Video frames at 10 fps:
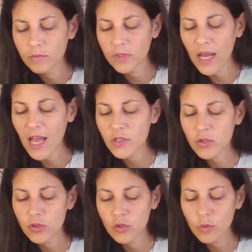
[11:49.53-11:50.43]
that
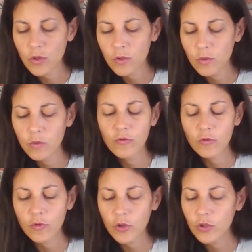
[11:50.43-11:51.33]
has to do with you,
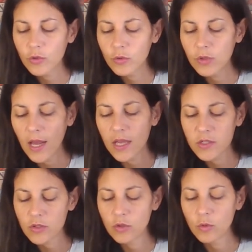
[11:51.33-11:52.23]
for you, that
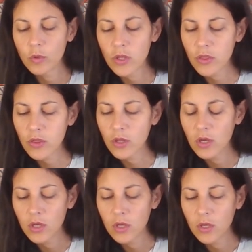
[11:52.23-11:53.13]
has to do with
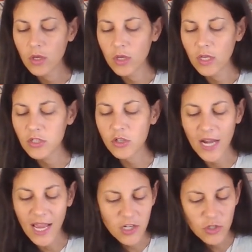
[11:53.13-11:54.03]

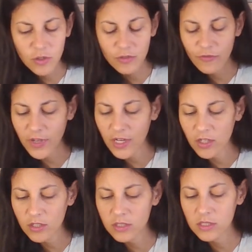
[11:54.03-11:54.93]
international
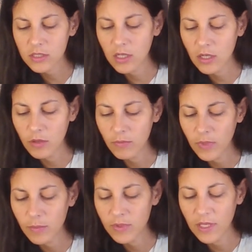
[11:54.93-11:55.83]
affairs. Um,
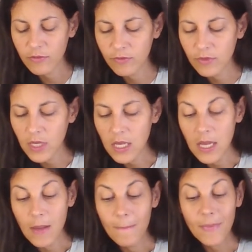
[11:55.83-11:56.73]
maybe they've
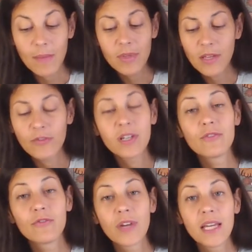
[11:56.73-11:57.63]
maybe they've
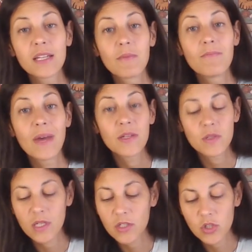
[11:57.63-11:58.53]
conveyed a
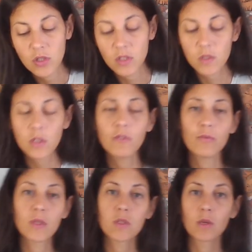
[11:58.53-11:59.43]
message. This could
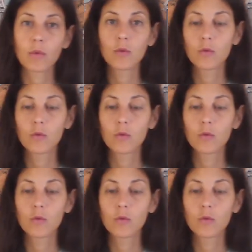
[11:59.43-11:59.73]
have been someone